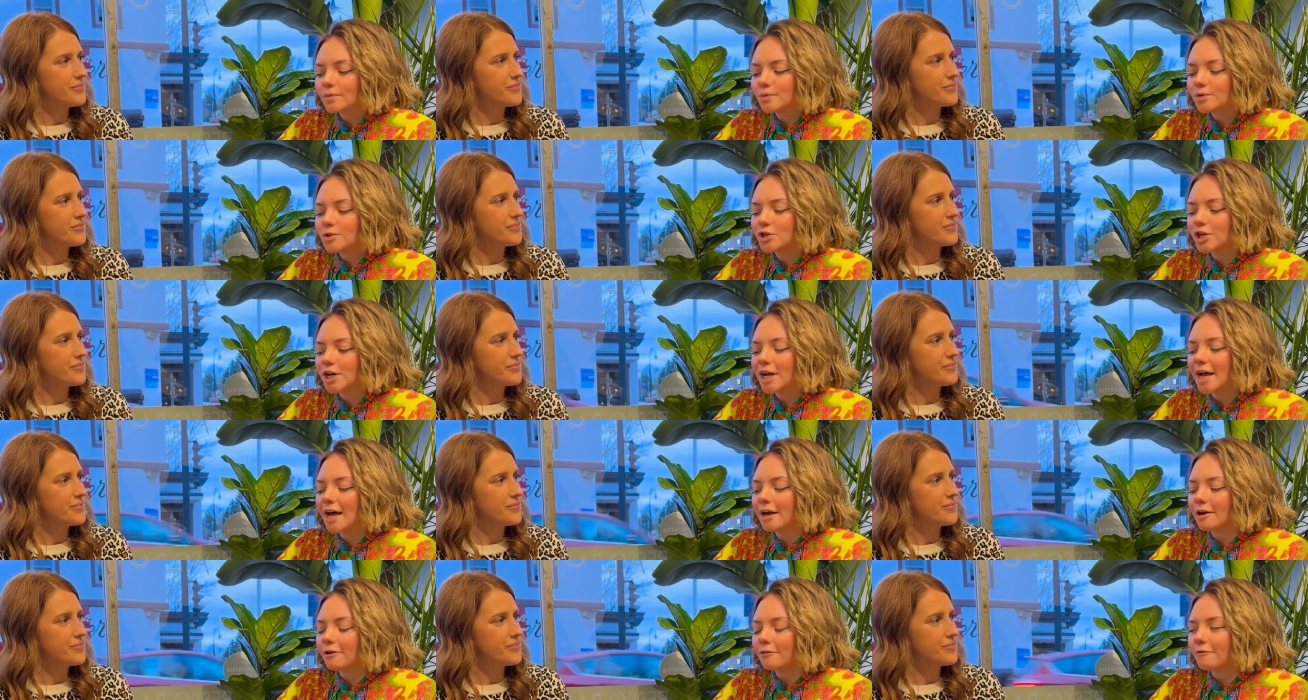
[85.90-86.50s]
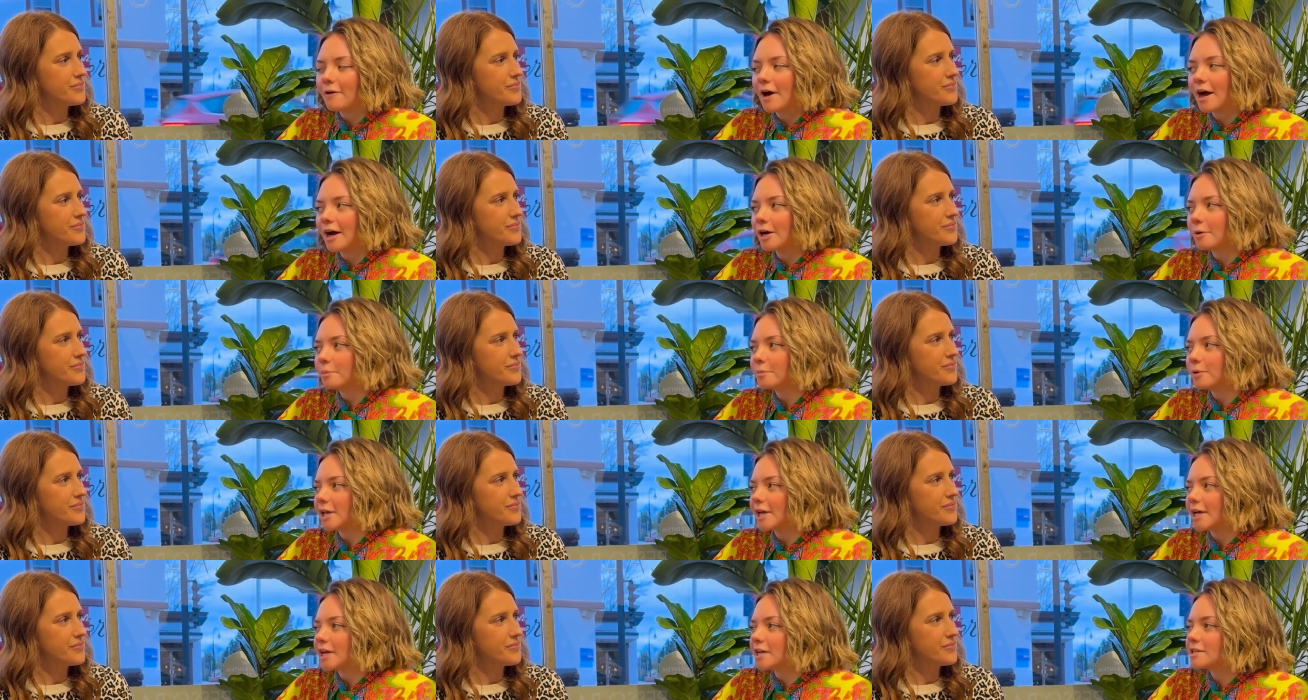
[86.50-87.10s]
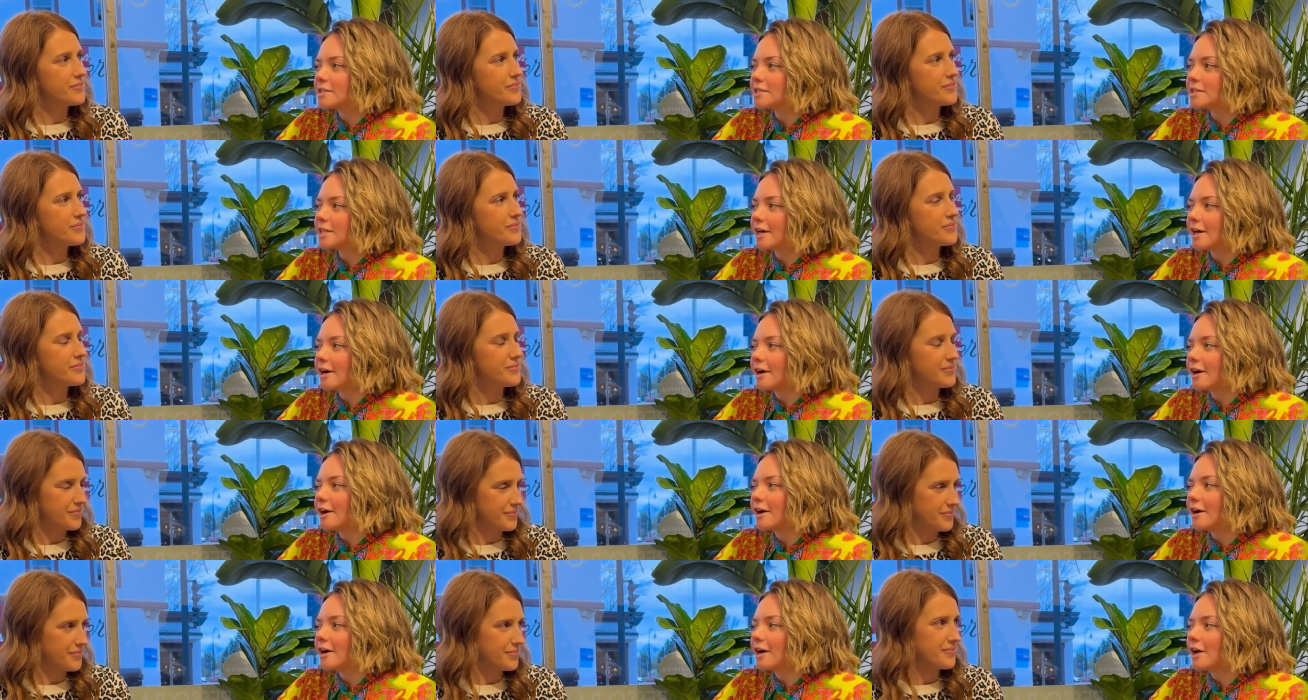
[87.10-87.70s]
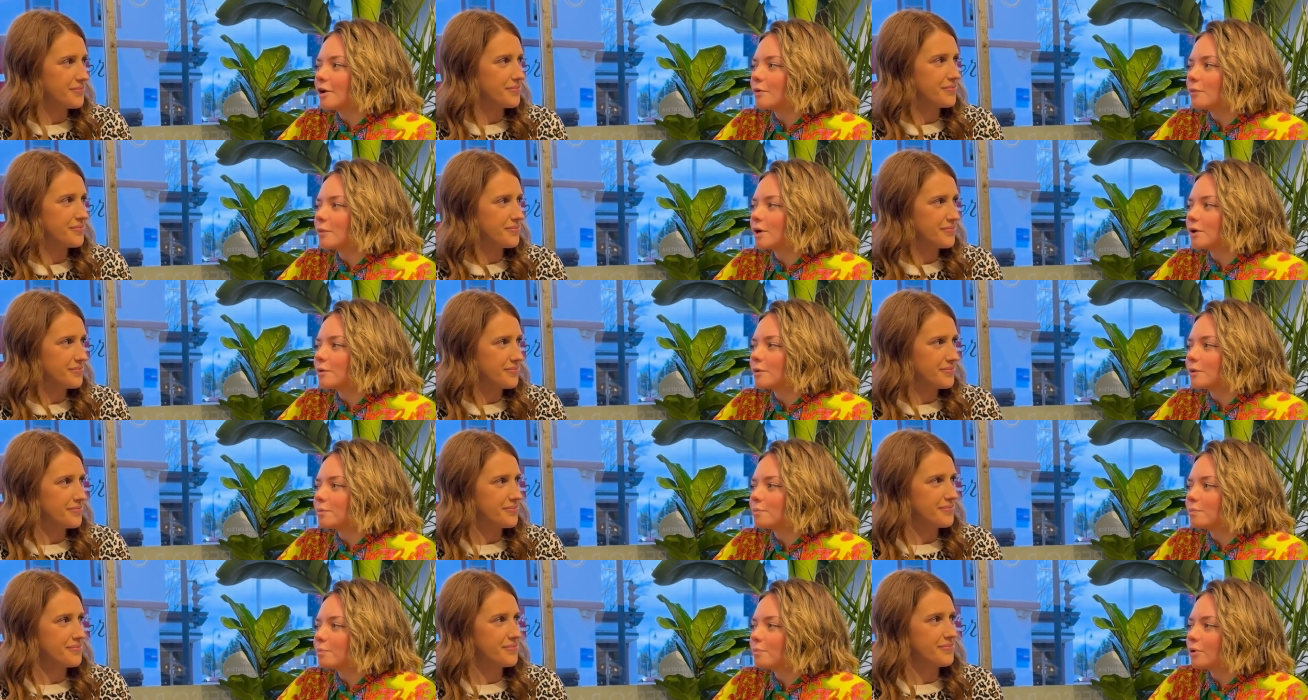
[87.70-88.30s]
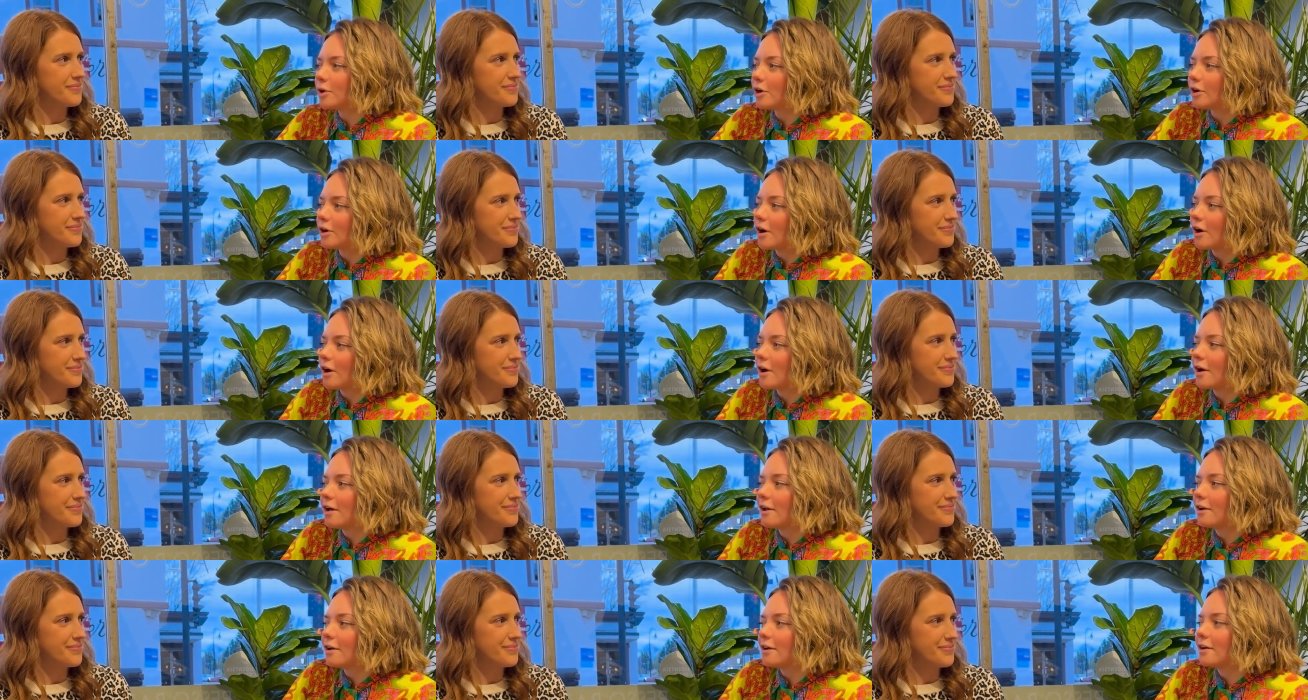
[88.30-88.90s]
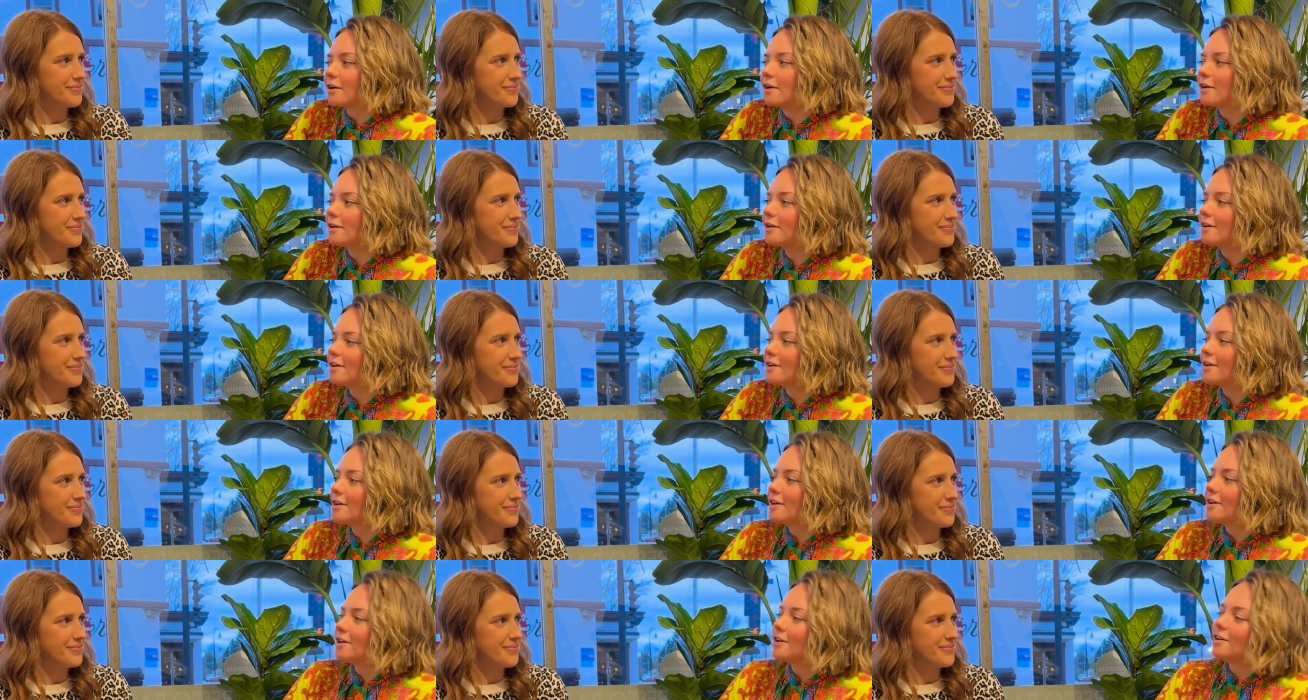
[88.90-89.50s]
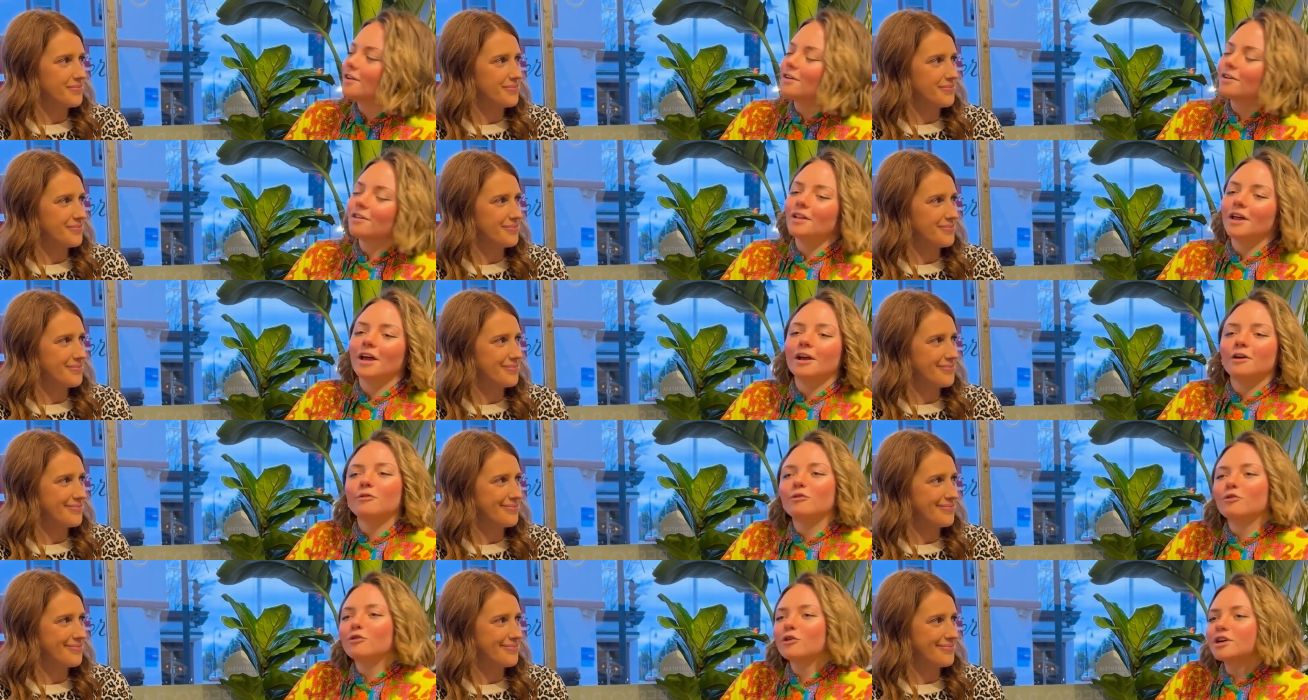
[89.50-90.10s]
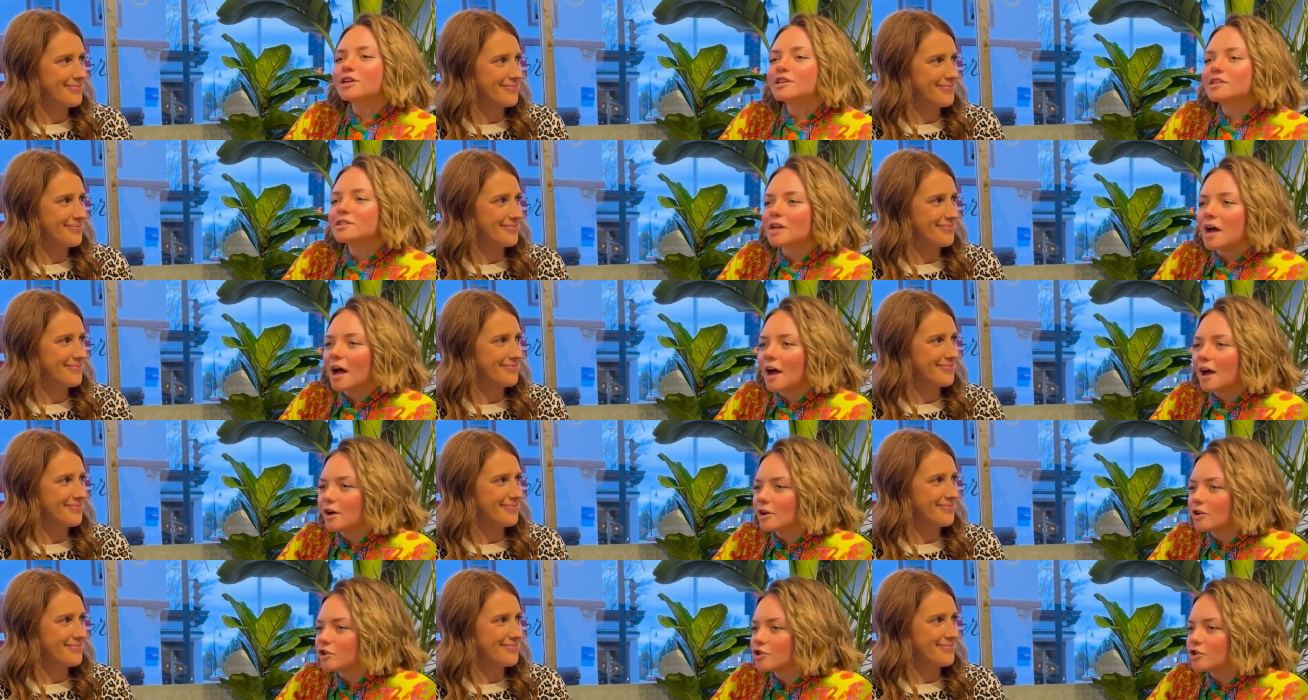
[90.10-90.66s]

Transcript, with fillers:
Speaker 1: she had a fireplace there, and we would put on like freestyle